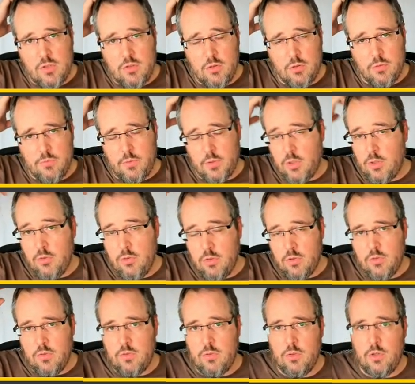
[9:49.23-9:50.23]
it or for
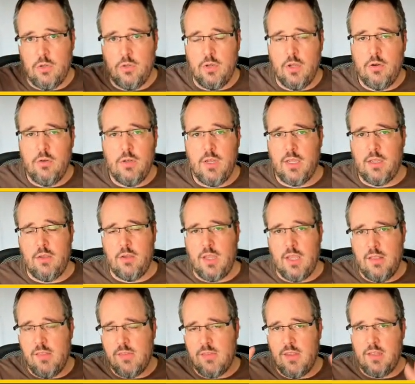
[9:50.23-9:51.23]
those who don't know, like you
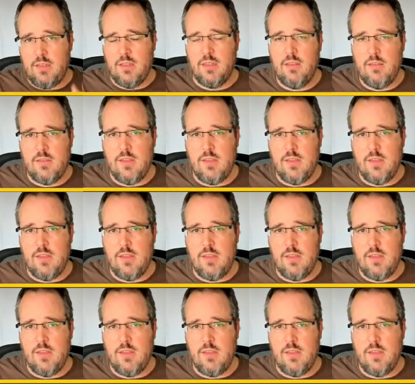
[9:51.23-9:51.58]
can set,